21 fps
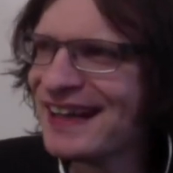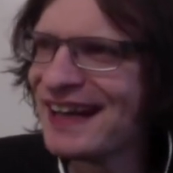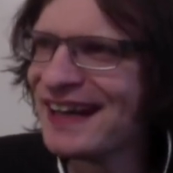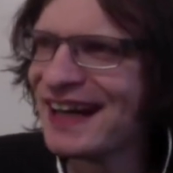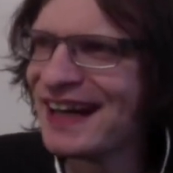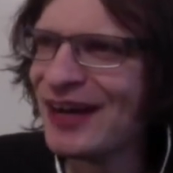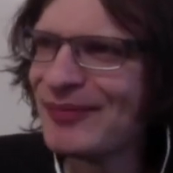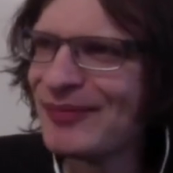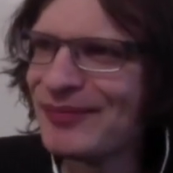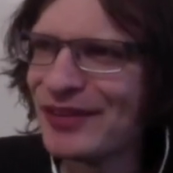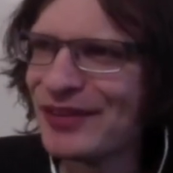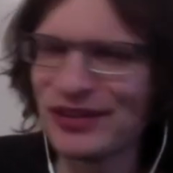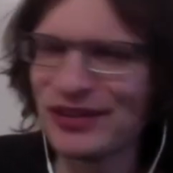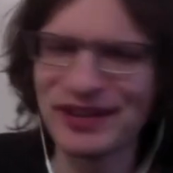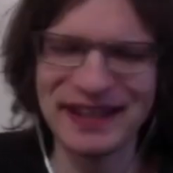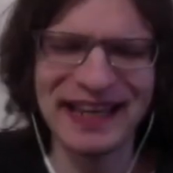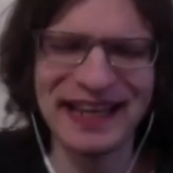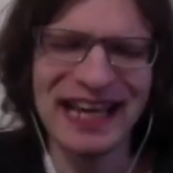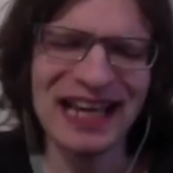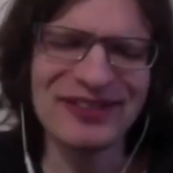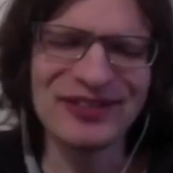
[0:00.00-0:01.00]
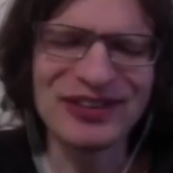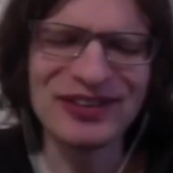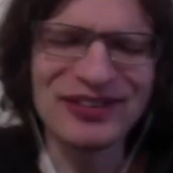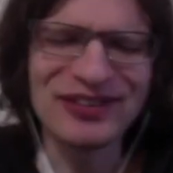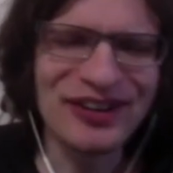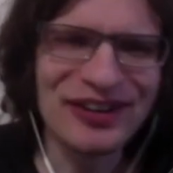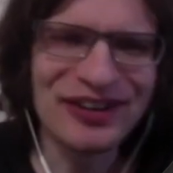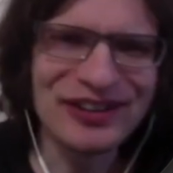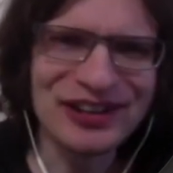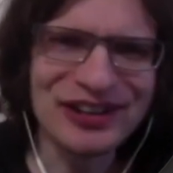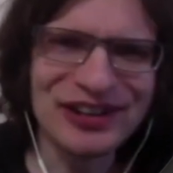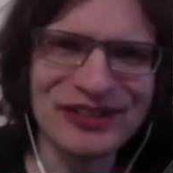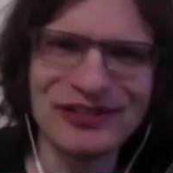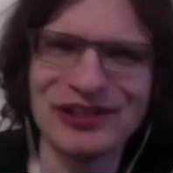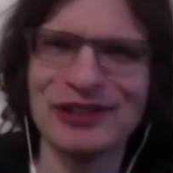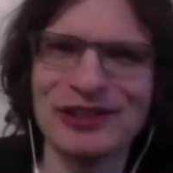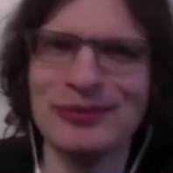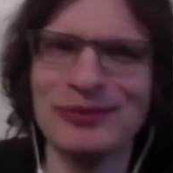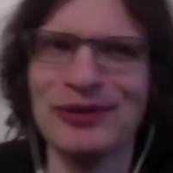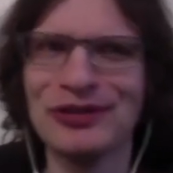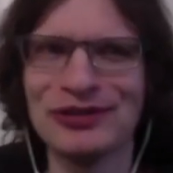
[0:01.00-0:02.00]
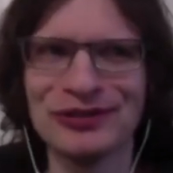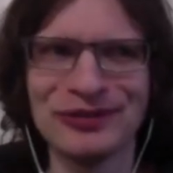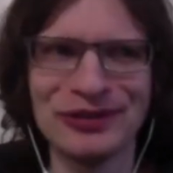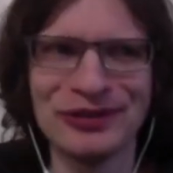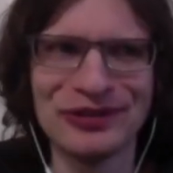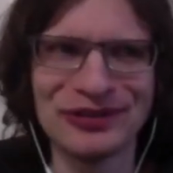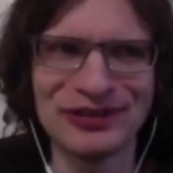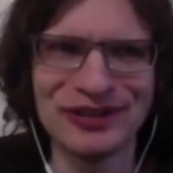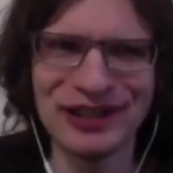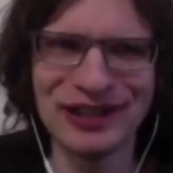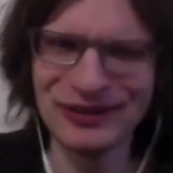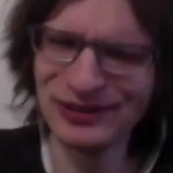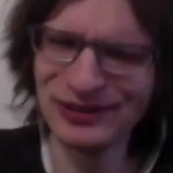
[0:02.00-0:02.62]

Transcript: and sort of canvass the idea of a commercial version.